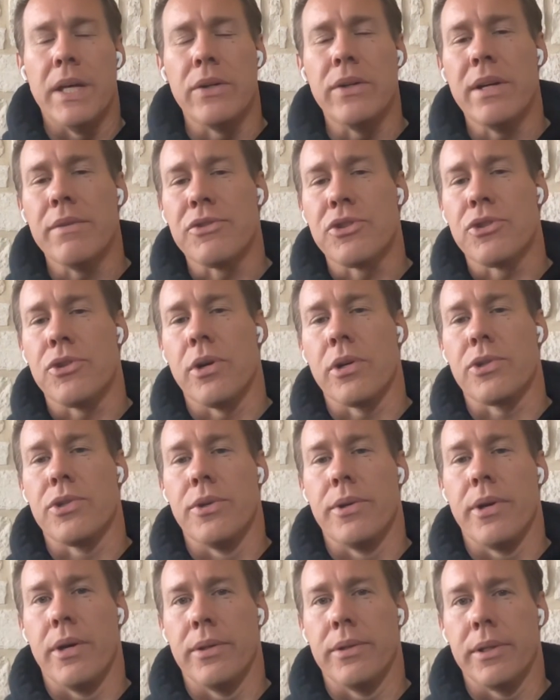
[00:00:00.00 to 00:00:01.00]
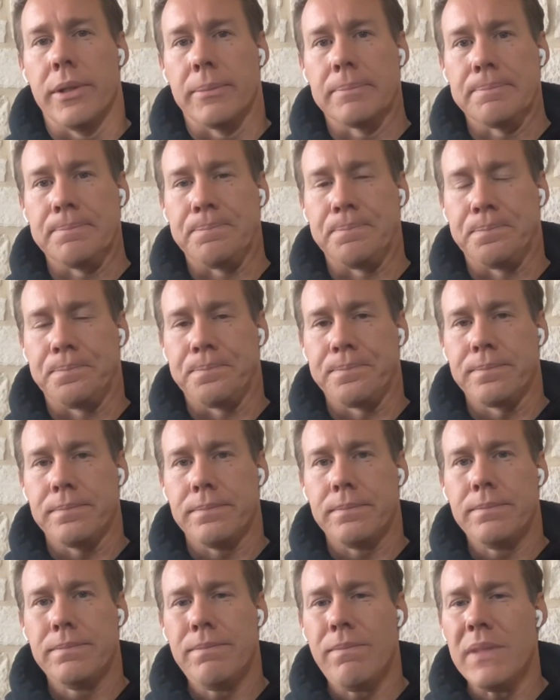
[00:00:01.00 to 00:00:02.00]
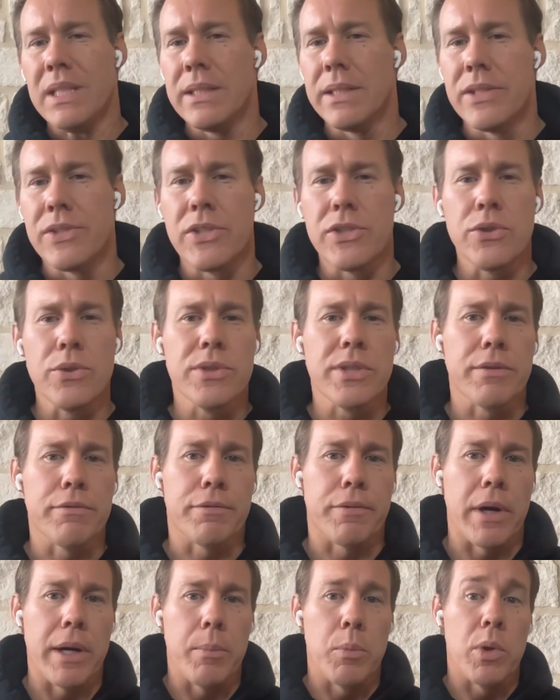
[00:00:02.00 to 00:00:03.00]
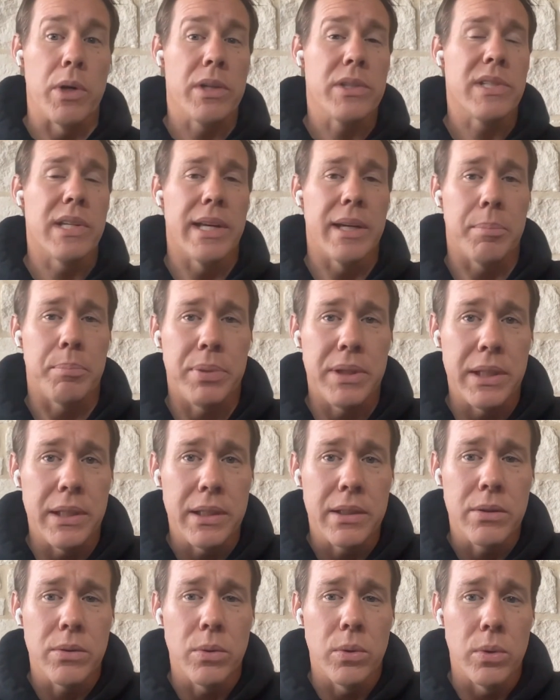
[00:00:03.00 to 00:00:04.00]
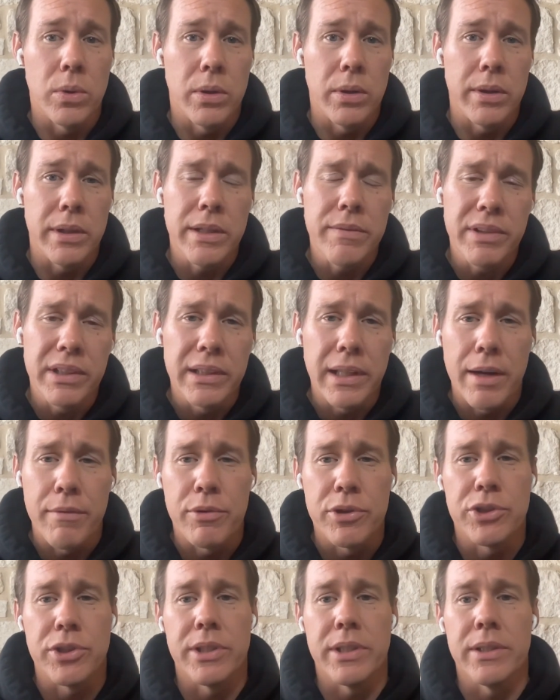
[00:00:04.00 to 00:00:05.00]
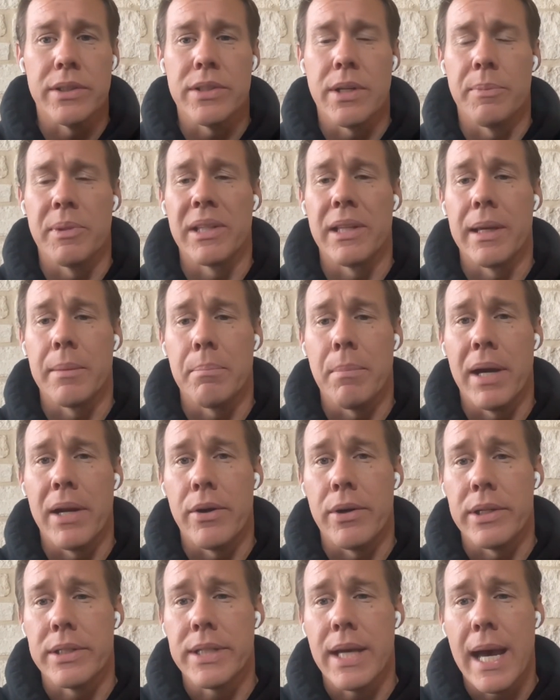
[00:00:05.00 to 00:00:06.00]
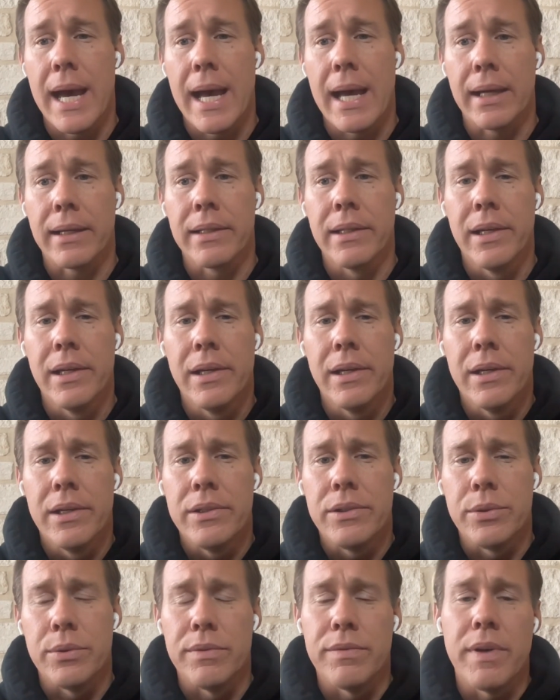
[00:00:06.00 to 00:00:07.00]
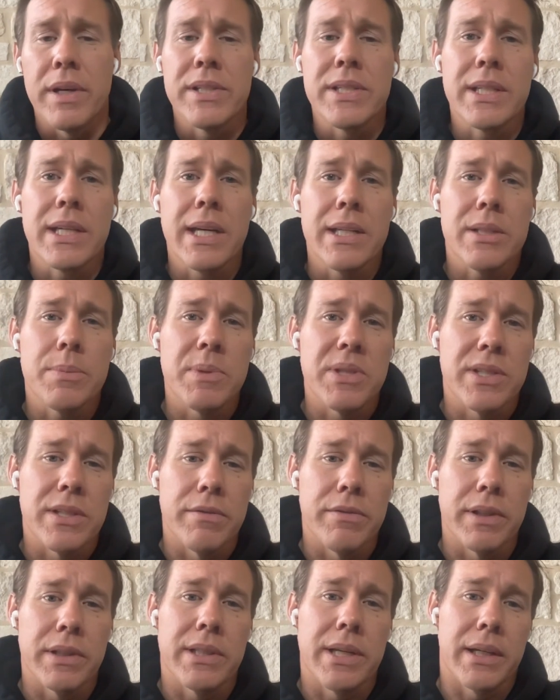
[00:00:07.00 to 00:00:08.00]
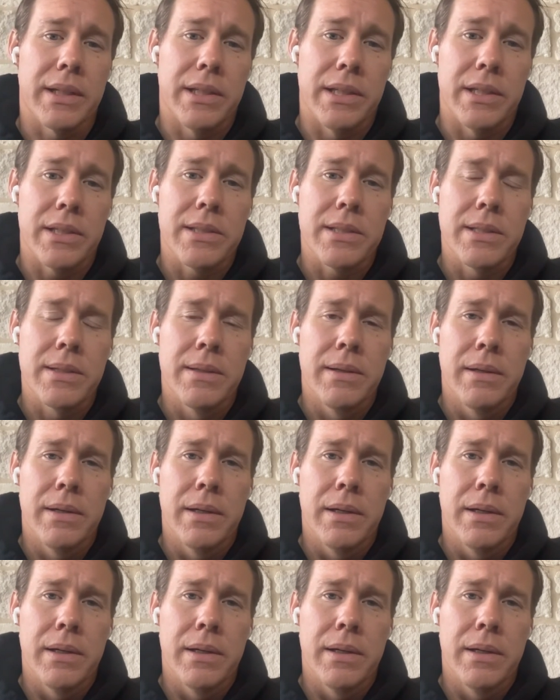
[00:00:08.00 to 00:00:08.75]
Then you have structured hunting. This is using frameworks like Peak or even leveraging something like MITRE ATT&CK to investigate specific techniques.